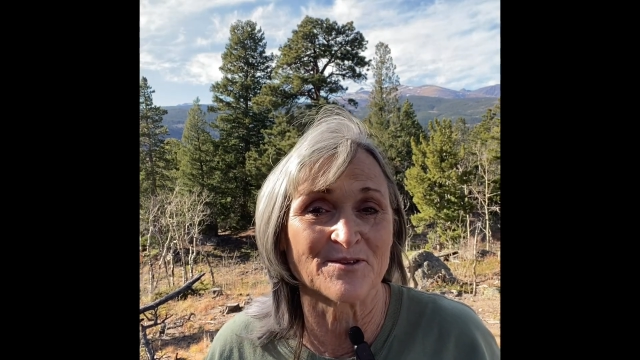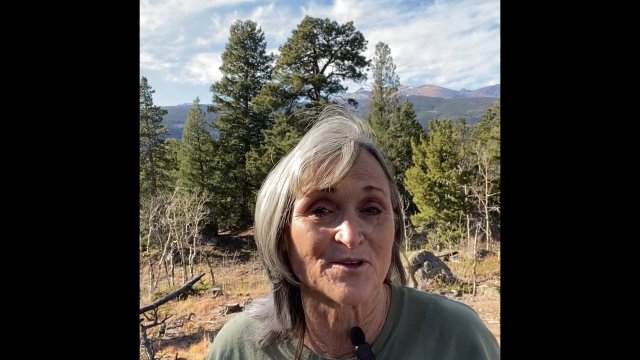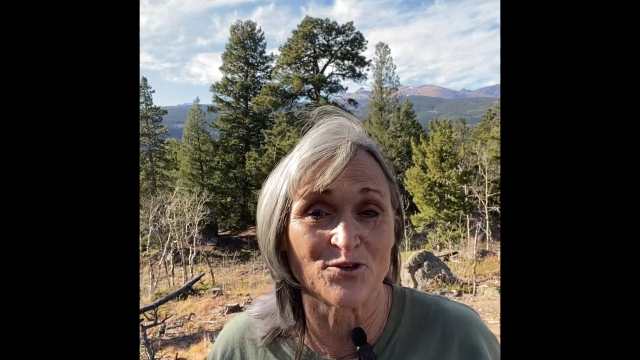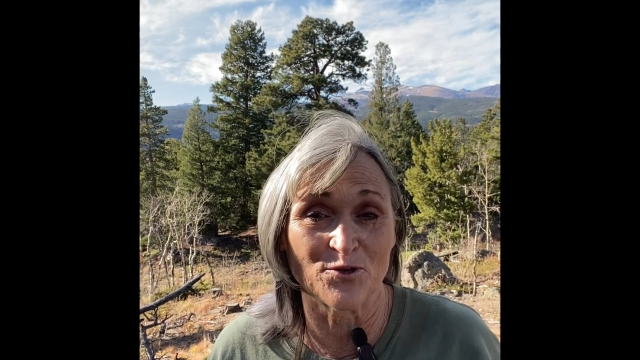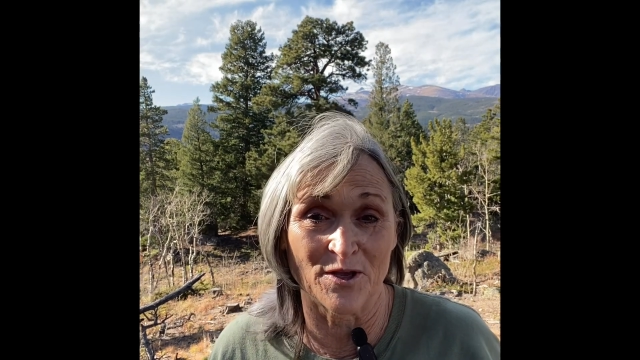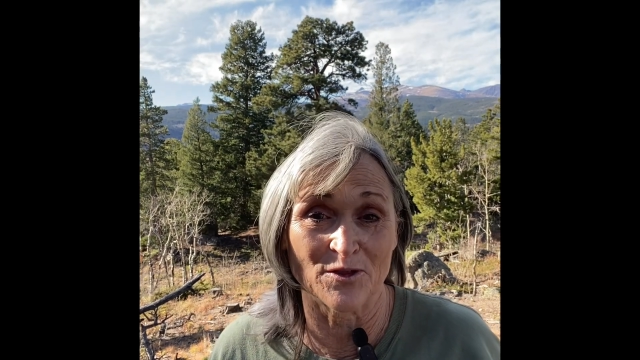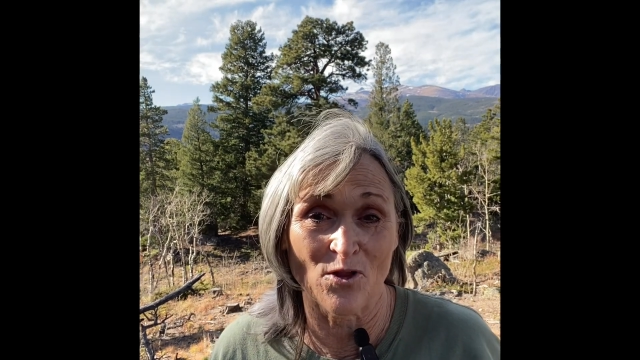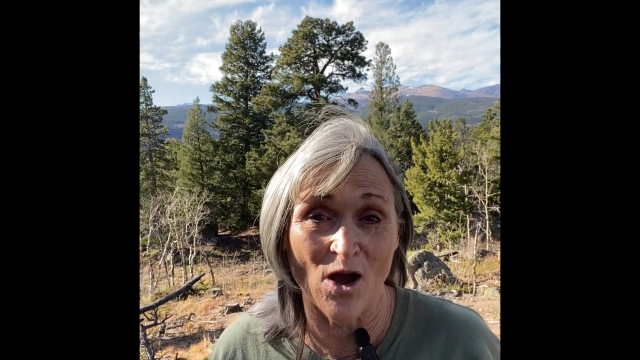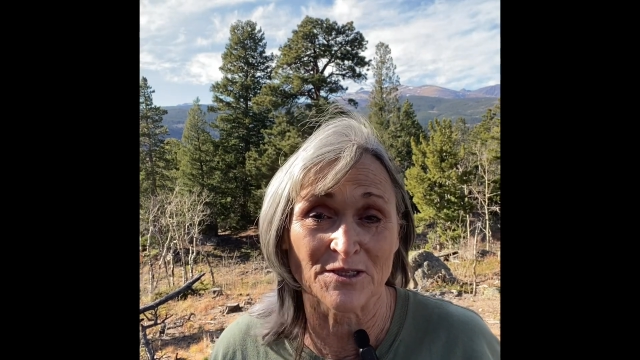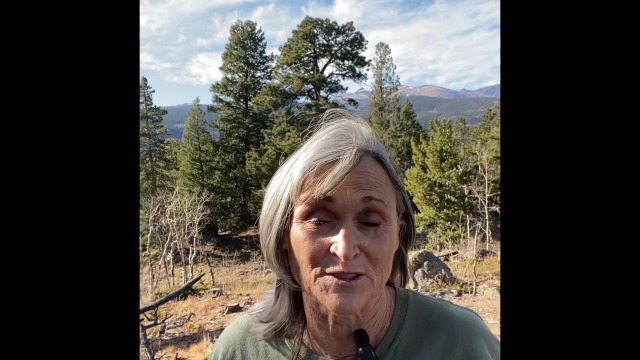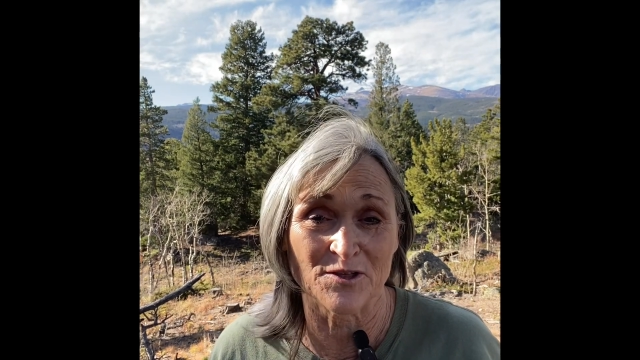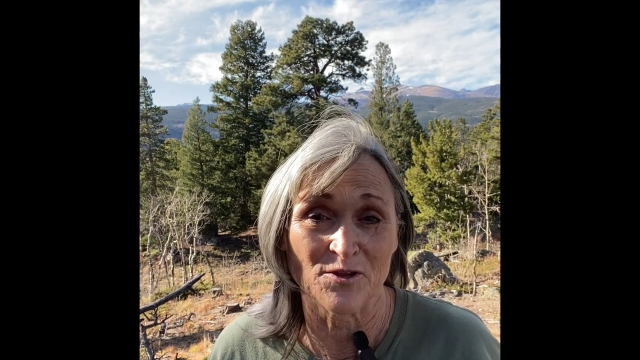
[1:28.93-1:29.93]
and you get
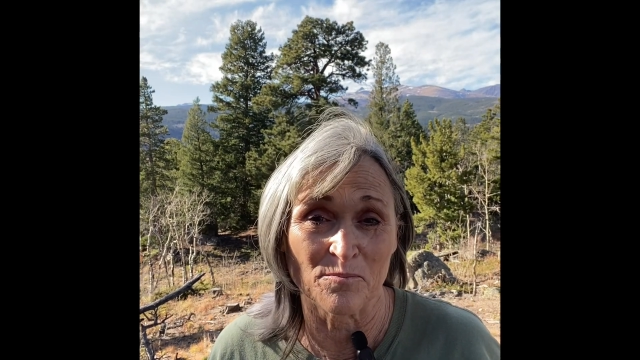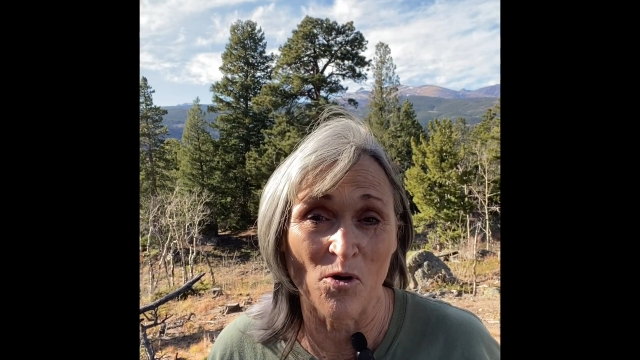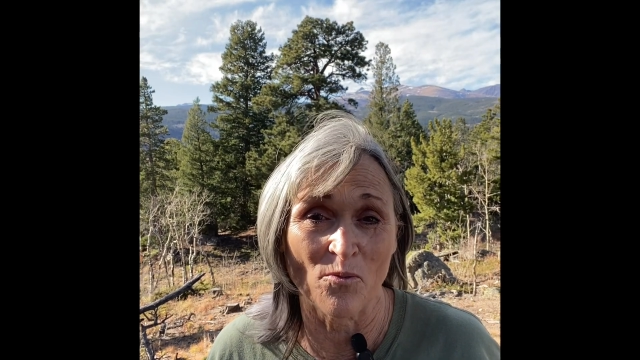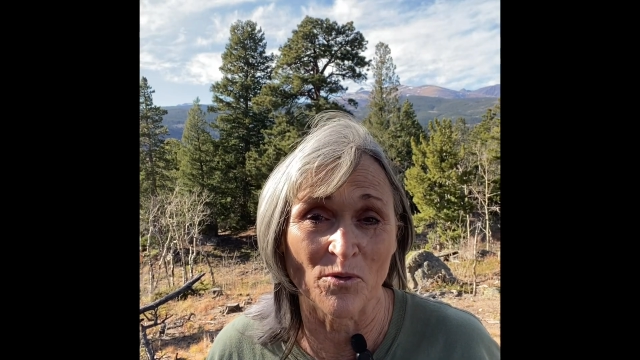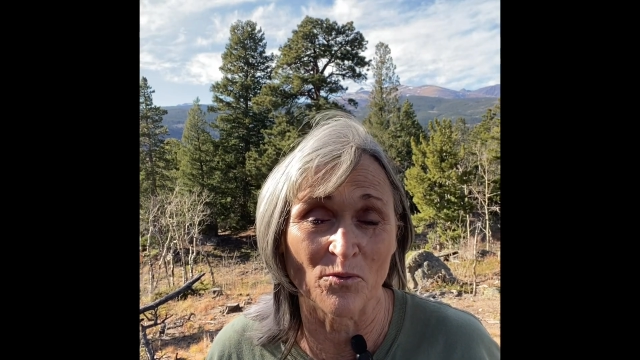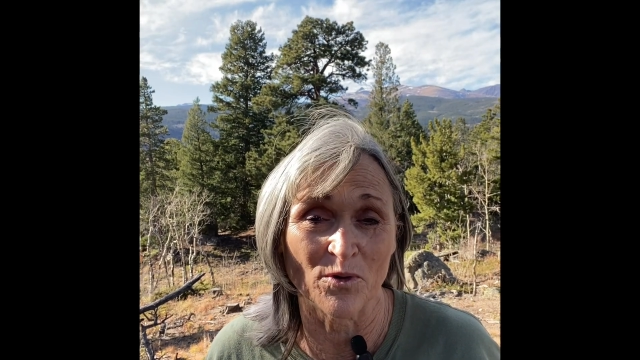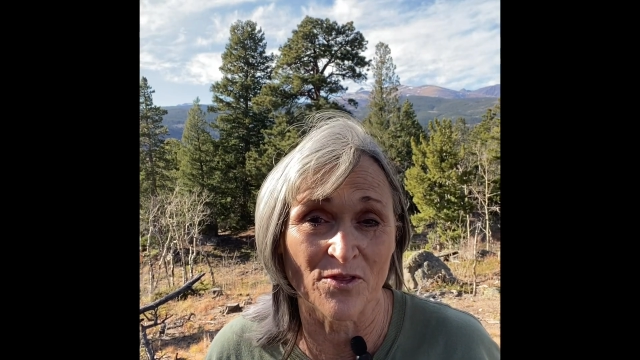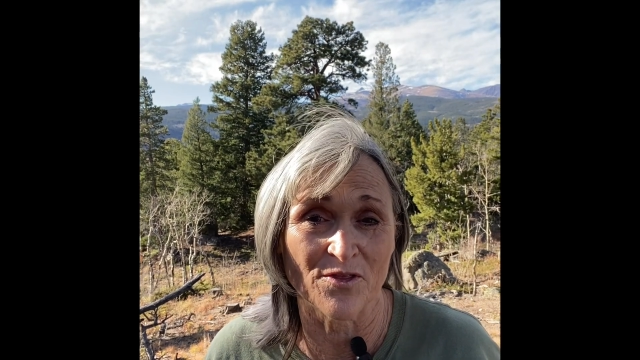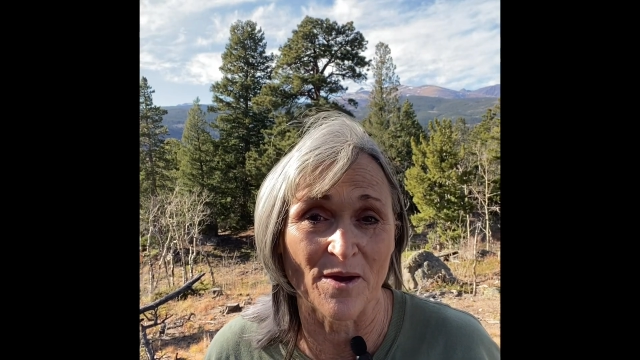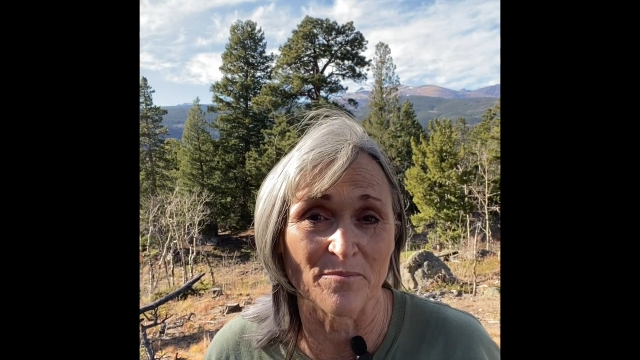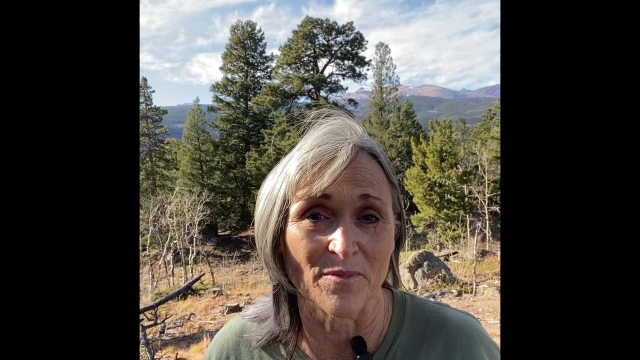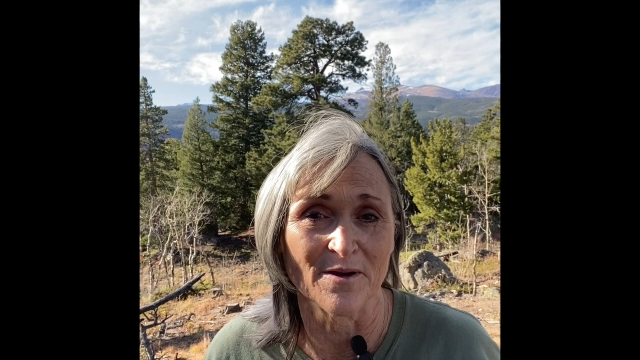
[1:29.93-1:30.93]
lost in the moment with
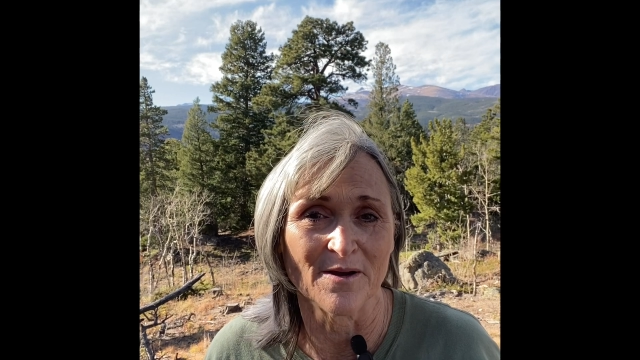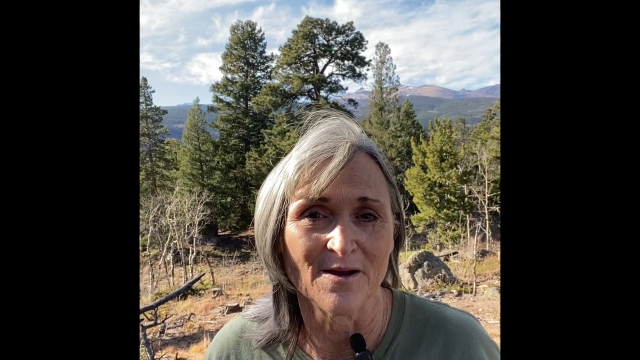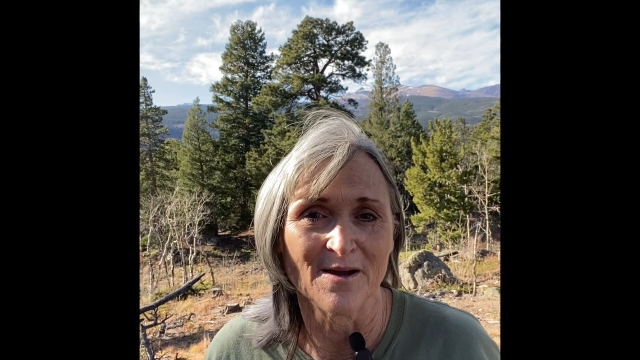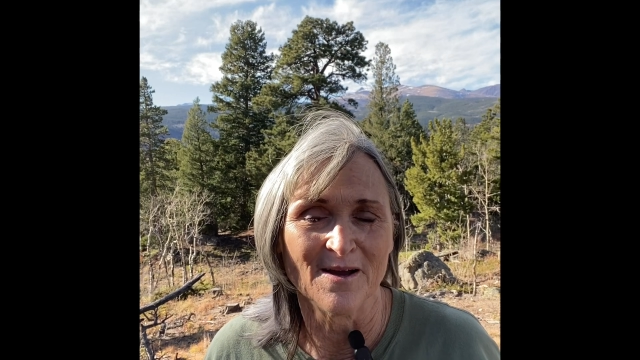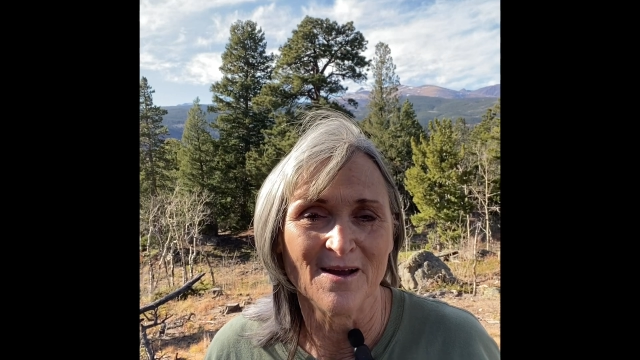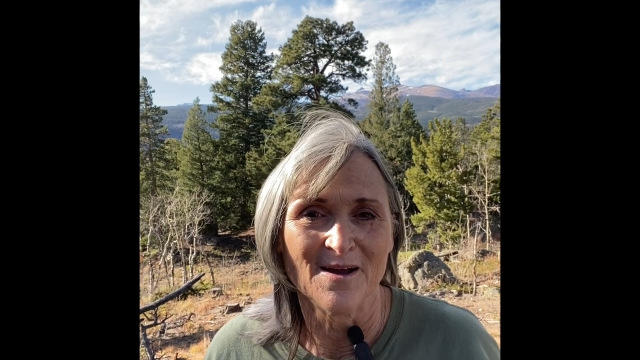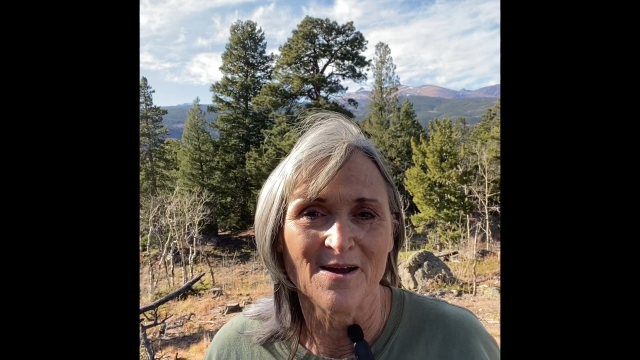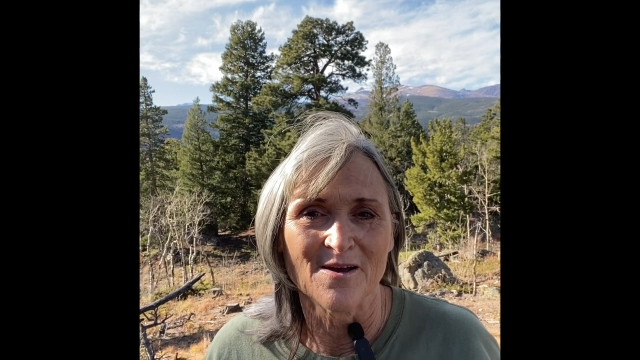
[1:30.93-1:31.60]
them?